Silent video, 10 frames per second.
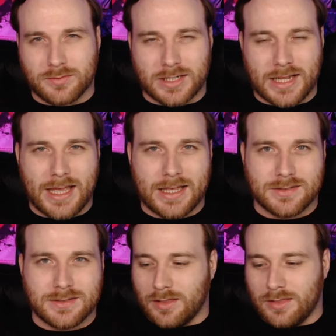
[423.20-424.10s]

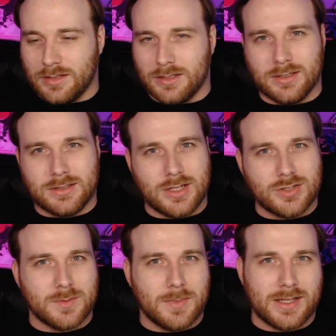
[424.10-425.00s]
cast, the
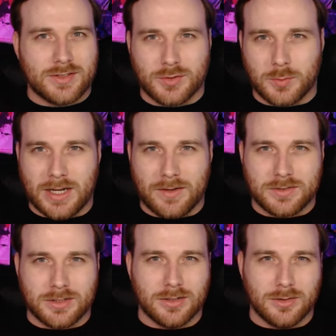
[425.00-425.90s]
dungeon master would
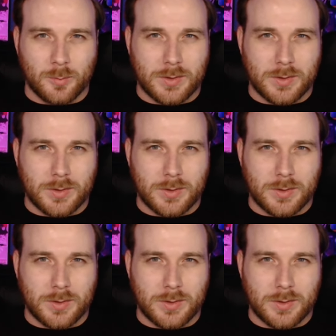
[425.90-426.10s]
have to